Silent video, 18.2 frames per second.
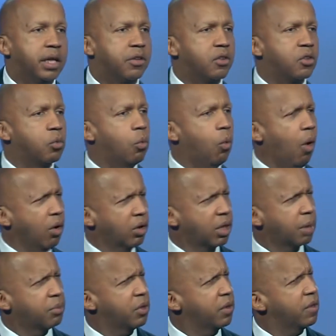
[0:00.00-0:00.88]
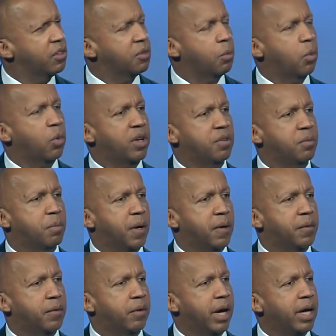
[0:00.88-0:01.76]
He just walked up to this boy's
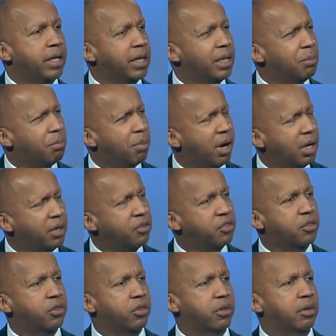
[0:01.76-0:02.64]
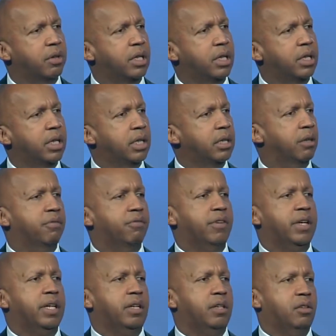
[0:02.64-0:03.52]
mother and he punched her in the
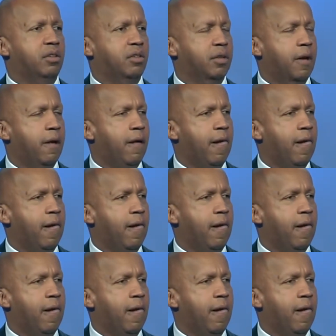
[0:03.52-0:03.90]
face.